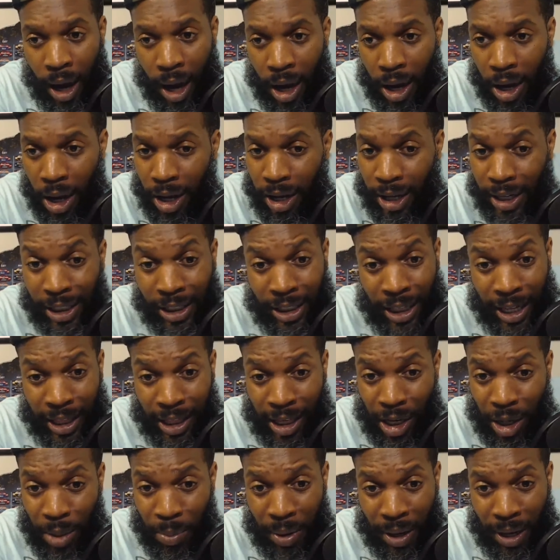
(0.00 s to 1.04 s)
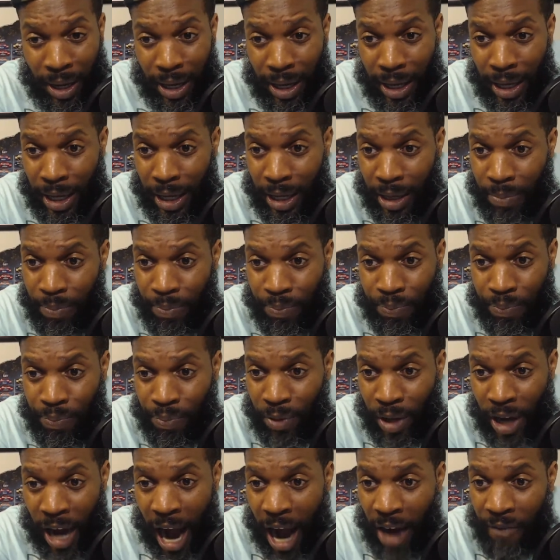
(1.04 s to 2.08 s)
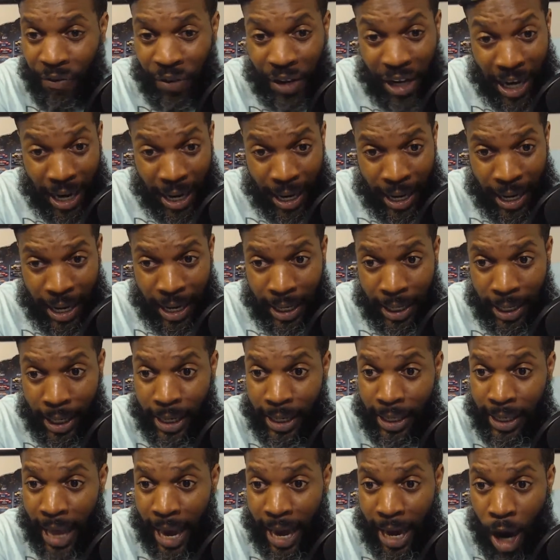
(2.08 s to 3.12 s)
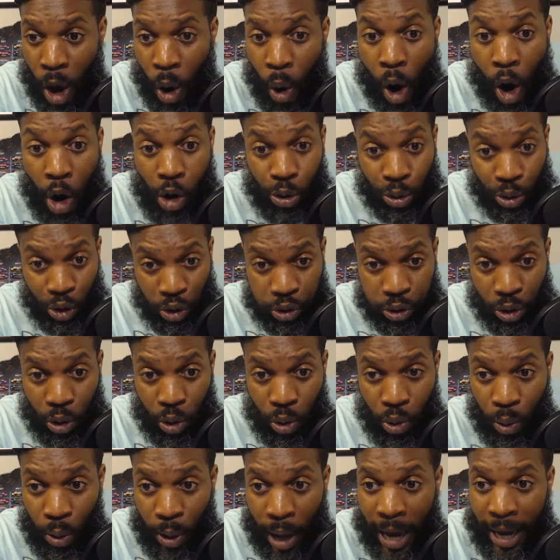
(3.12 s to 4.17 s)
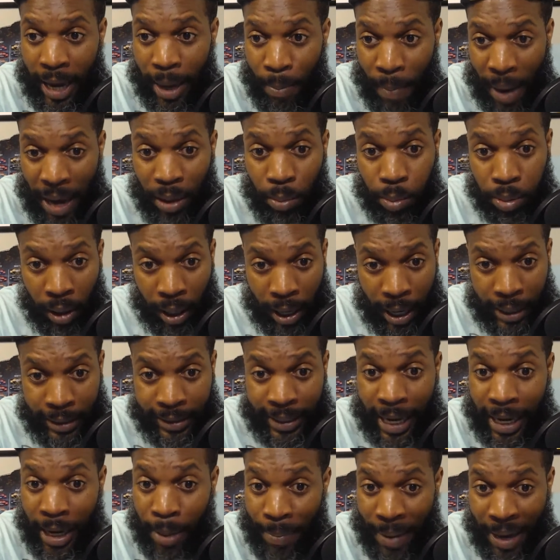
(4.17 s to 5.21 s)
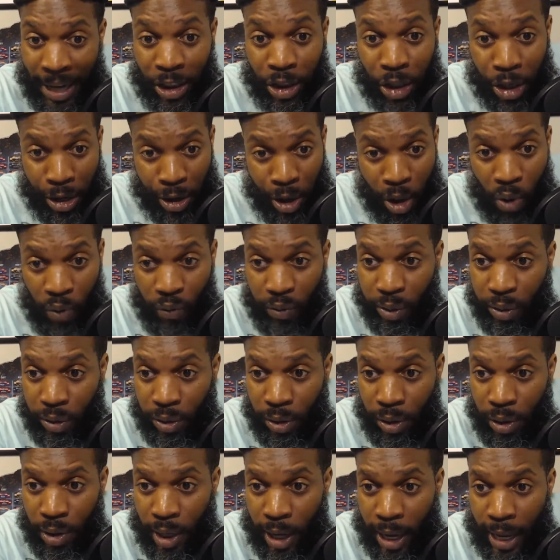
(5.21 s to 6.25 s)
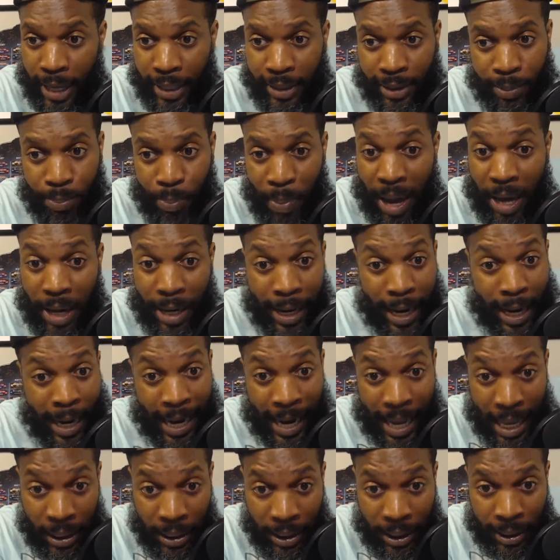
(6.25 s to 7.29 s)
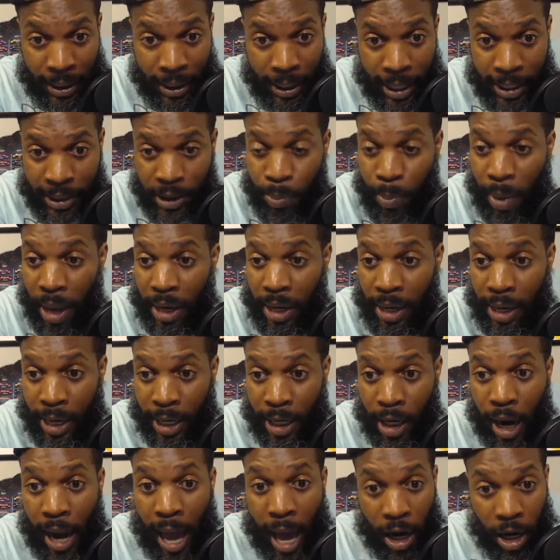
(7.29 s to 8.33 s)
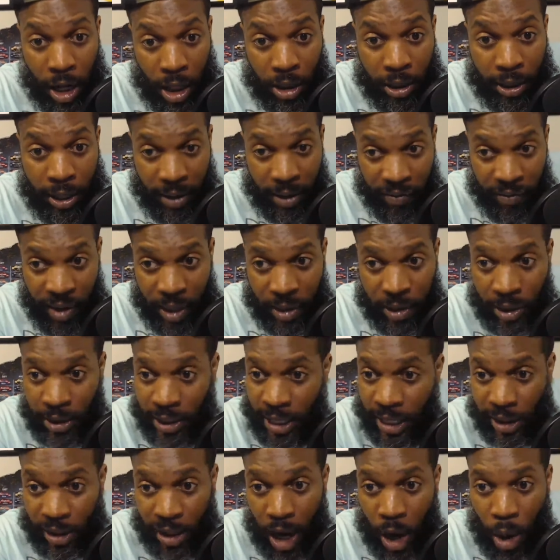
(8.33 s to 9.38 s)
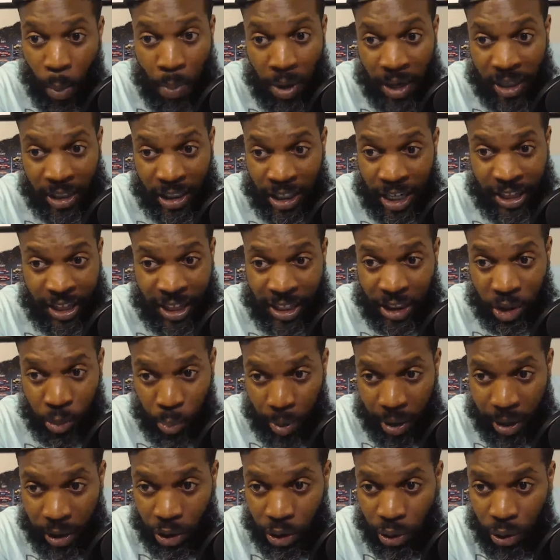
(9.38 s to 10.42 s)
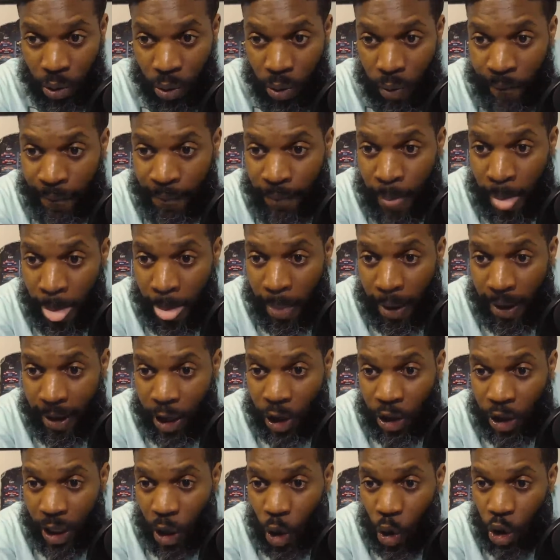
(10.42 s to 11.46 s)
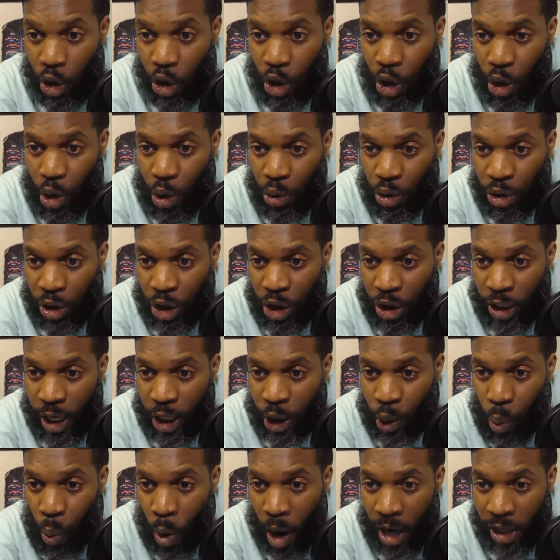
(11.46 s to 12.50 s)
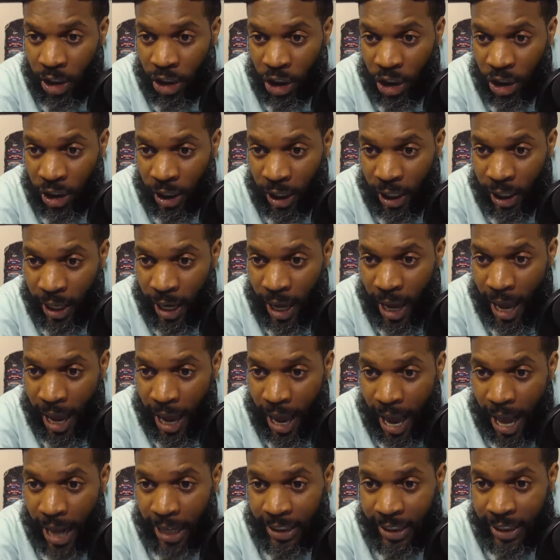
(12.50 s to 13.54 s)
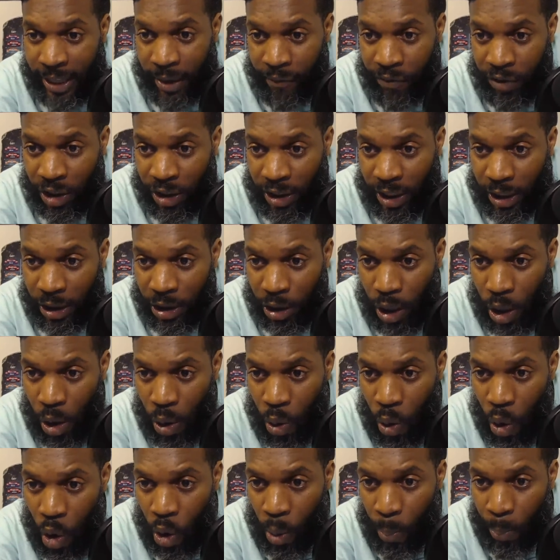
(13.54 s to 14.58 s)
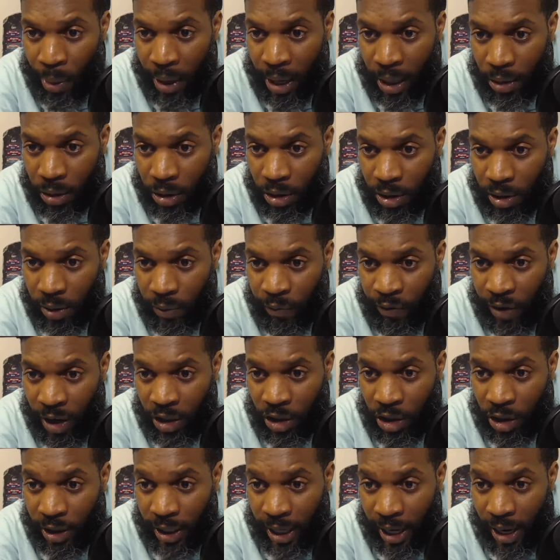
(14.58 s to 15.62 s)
There's nothing to be confident in. They gonna hold true. They can make plays, they can make turnovers. It's better than nothing. It's better than a lot of other defenses. That's all, but it's nothing special. He said, or do you suggest Washington at San Francisco or Panthers versus